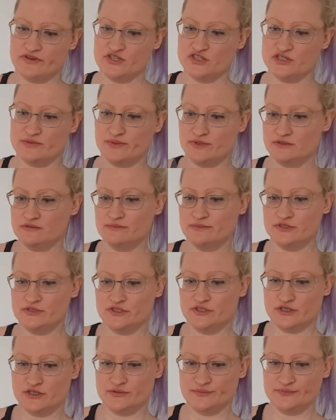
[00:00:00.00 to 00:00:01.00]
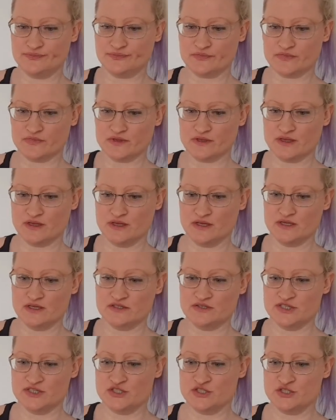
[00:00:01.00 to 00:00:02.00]
vegetable, but you know.
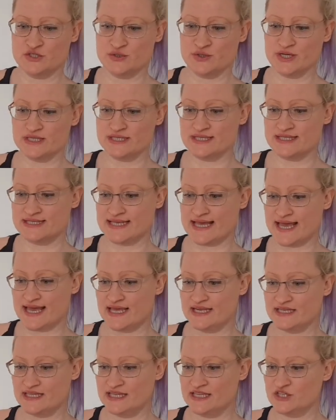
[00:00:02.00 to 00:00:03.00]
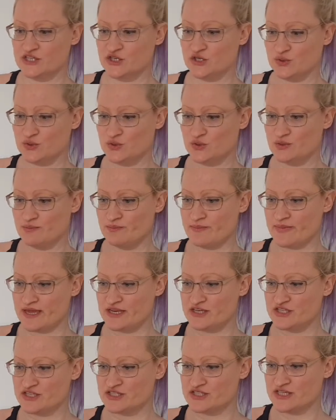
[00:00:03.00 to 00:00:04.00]
So it's nougat, sand, lagoon,
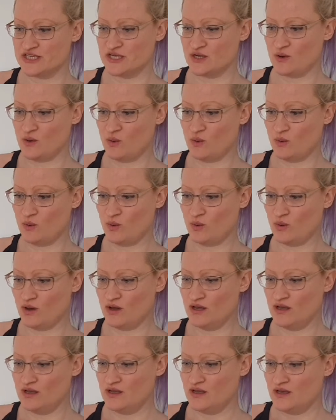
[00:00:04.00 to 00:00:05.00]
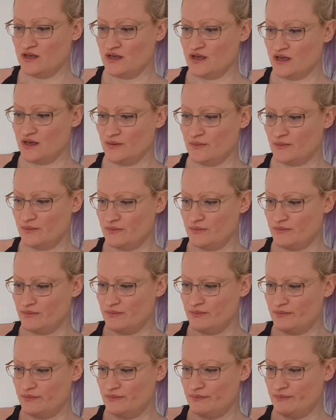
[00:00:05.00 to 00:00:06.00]
majesty, or
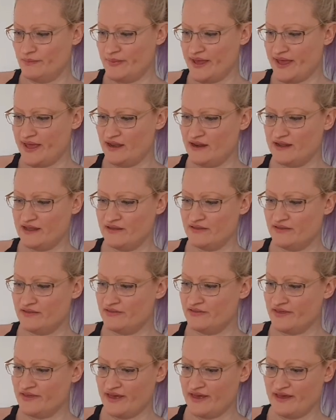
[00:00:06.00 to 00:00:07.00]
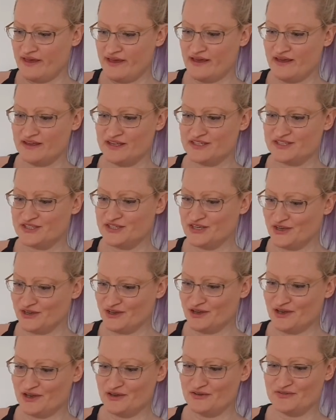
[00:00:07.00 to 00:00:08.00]
barely there,
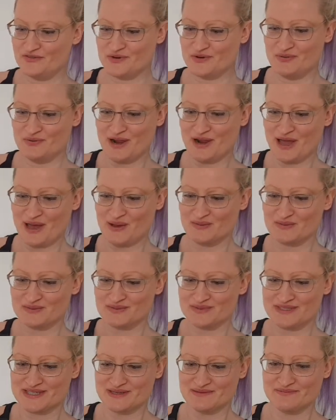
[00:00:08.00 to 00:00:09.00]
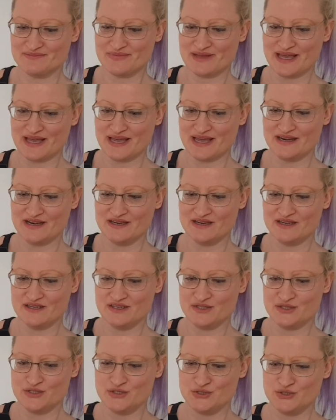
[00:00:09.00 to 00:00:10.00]
turf, ground, timber, and
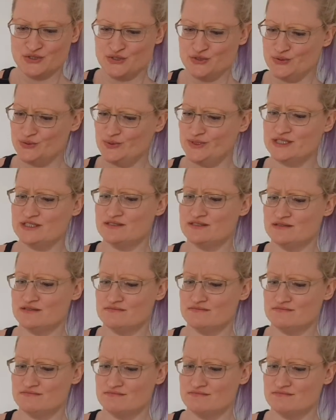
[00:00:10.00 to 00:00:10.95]
nougat.